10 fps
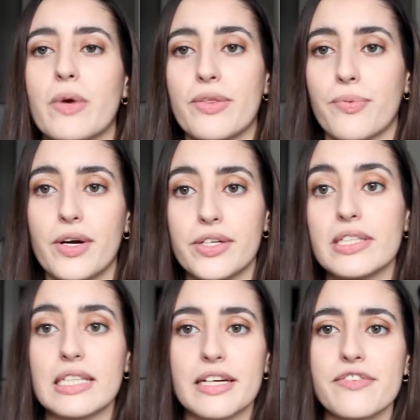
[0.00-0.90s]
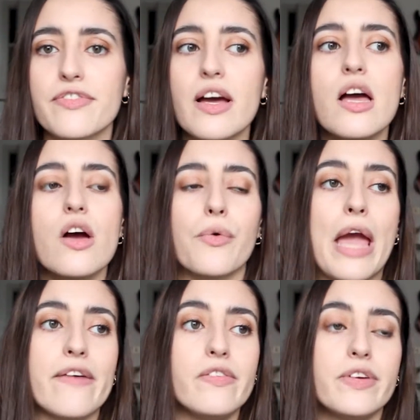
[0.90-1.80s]
with where you live. We
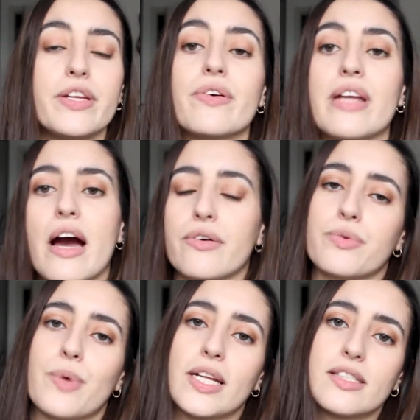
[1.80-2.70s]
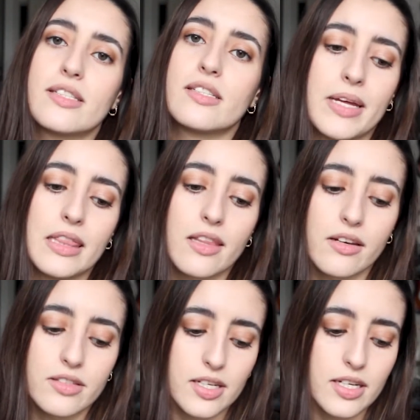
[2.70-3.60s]
have a video on how to rent in
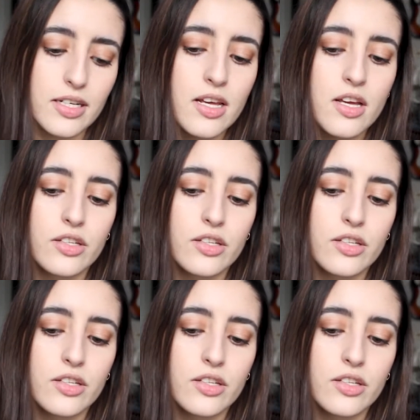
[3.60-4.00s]
London,